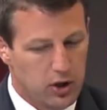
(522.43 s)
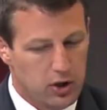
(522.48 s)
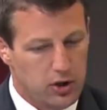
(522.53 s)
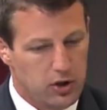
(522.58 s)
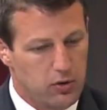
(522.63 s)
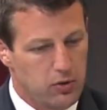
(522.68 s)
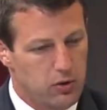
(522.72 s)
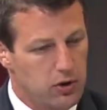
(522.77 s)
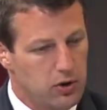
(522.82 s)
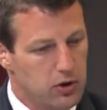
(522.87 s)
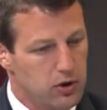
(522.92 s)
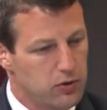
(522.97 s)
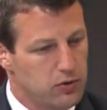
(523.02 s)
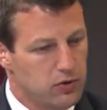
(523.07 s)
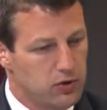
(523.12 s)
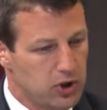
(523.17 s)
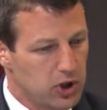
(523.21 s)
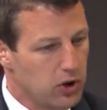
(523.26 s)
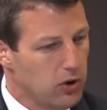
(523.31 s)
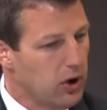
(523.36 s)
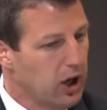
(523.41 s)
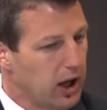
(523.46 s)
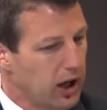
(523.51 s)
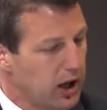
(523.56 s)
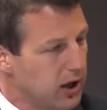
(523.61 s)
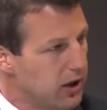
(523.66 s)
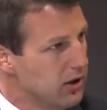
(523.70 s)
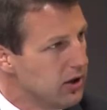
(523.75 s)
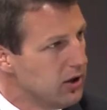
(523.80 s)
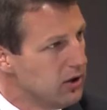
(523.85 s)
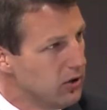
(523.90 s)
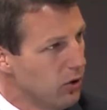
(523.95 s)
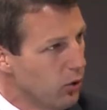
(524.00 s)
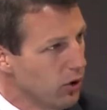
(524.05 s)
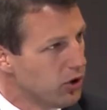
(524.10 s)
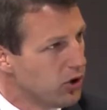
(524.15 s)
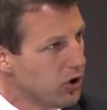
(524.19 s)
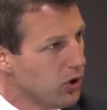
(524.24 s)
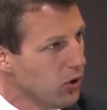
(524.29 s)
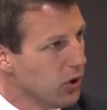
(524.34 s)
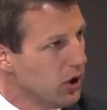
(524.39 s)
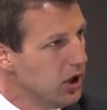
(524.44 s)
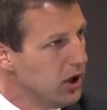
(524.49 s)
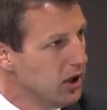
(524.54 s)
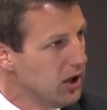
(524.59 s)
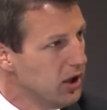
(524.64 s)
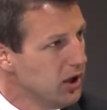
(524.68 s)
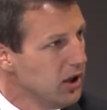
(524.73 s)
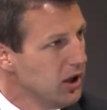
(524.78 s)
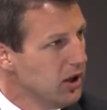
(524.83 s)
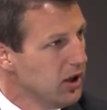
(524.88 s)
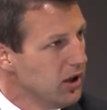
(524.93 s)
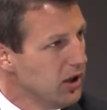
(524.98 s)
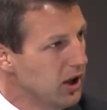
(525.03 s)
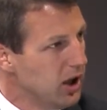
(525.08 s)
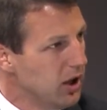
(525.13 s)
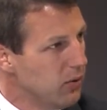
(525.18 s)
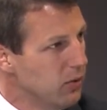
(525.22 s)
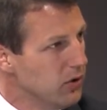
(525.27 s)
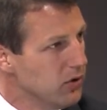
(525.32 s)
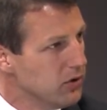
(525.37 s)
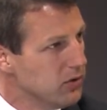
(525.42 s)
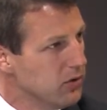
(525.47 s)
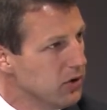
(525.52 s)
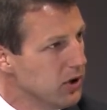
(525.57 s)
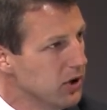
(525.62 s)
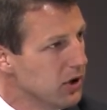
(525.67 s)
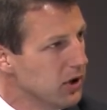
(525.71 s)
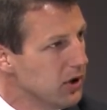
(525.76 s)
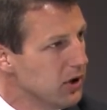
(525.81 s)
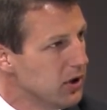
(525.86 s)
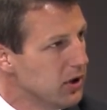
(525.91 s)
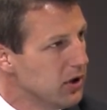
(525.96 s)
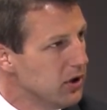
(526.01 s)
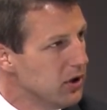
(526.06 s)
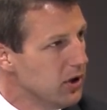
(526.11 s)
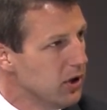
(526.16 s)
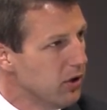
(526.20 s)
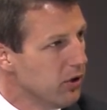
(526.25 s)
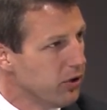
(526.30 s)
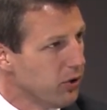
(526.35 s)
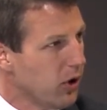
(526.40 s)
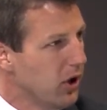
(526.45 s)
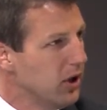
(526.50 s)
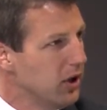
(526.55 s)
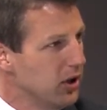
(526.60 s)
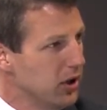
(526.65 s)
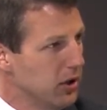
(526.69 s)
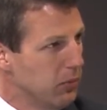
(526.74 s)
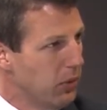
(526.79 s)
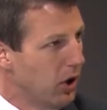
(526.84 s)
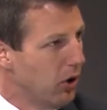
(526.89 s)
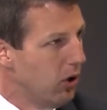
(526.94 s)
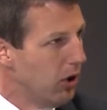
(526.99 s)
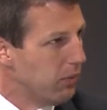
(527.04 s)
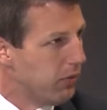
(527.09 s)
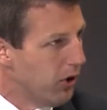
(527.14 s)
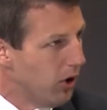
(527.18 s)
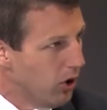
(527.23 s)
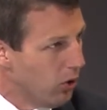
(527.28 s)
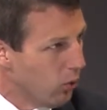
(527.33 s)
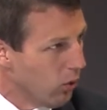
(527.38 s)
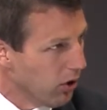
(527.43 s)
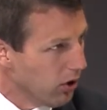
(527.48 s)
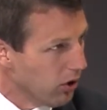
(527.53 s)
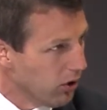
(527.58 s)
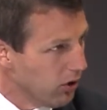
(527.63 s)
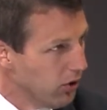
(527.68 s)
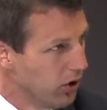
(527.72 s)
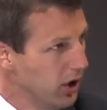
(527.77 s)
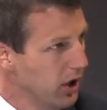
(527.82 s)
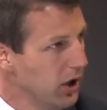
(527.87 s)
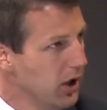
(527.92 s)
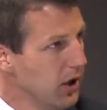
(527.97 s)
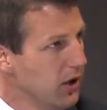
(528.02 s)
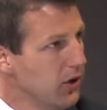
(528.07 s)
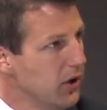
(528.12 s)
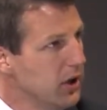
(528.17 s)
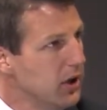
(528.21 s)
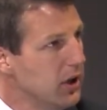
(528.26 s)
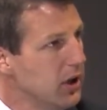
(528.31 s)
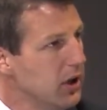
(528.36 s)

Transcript: You you still had North Korea that was, uh, you know, threatened to blow up the whole world. Mm-hmm.